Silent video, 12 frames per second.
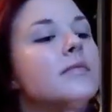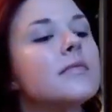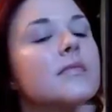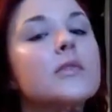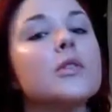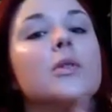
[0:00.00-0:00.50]

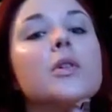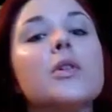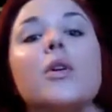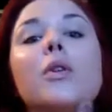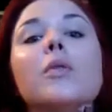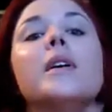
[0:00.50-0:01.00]
So you
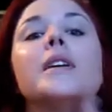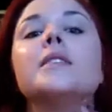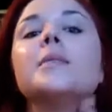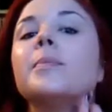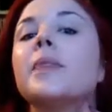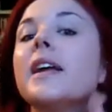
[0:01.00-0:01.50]
always
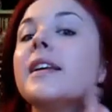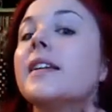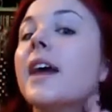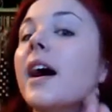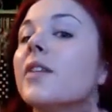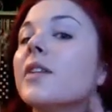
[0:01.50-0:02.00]
blend
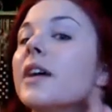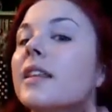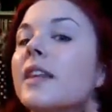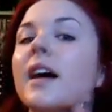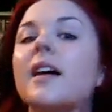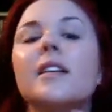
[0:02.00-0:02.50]
down like
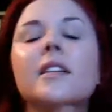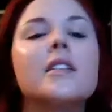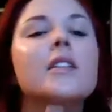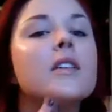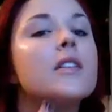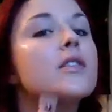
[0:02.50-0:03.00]
that,
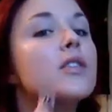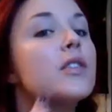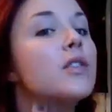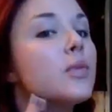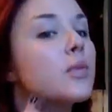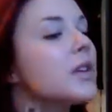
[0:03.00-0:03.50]
just
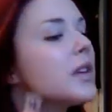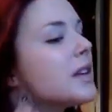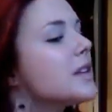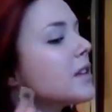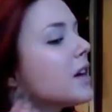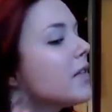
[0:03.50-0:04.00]
really
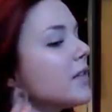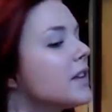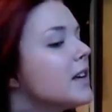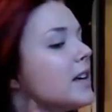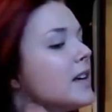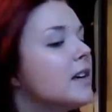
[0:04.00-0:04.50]

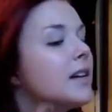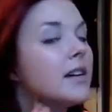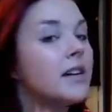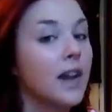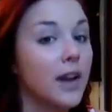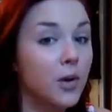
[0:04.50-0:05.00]
softly.
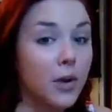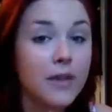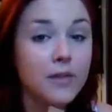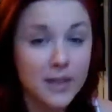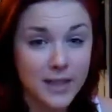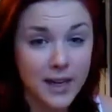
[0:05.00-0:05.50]
I don't ever
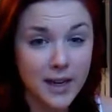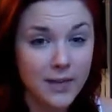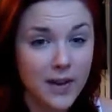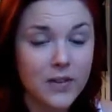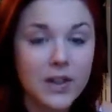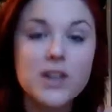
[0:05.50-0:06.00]
take
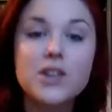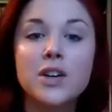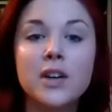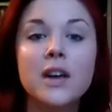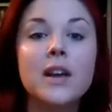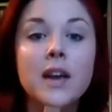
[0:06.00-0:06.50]
foundation
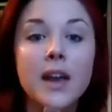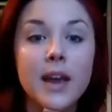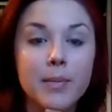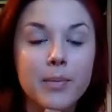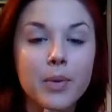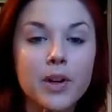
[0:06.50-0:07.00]
and
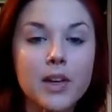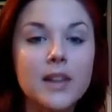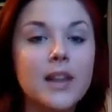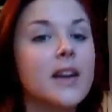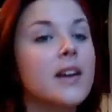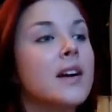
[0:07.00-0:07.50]
put it
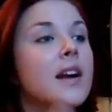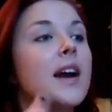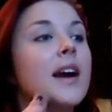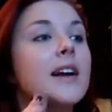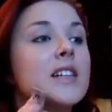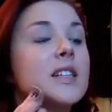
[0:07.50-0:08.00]
there. I
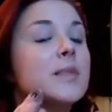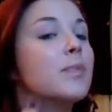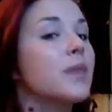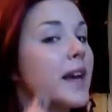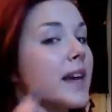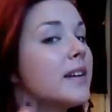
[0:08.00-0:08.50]
just
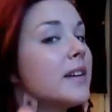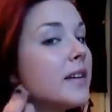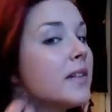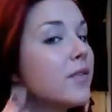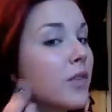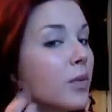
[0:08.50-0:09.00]
blend
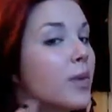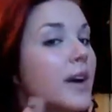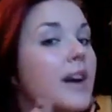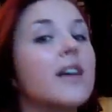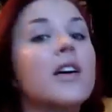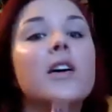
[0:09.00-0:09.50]
from where
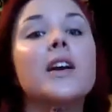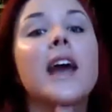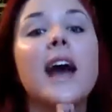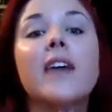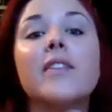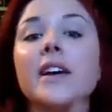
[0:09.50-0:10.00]
I already
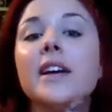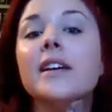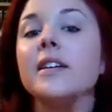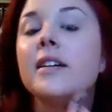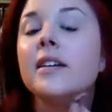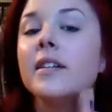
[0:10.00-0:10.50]
have it
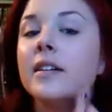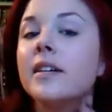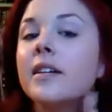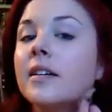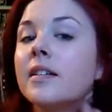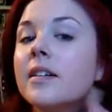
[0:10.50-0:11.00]

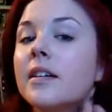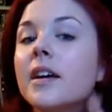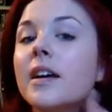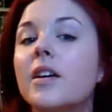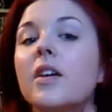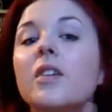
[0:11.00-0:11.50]

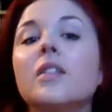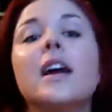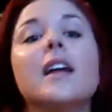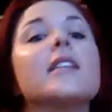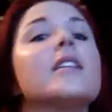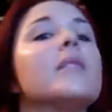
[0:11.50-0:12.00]
and go down a
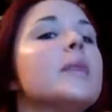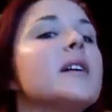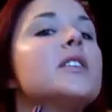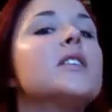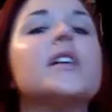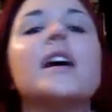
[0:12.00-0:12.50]
little bit so
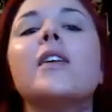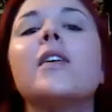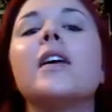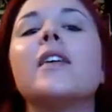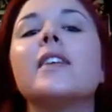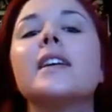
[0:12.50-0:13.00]
that I don't
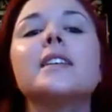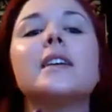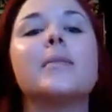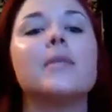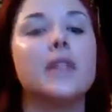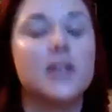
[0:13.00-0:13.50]
have any
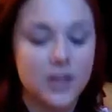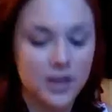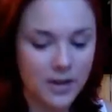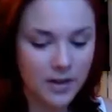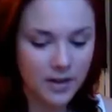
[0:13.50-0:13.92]
separation.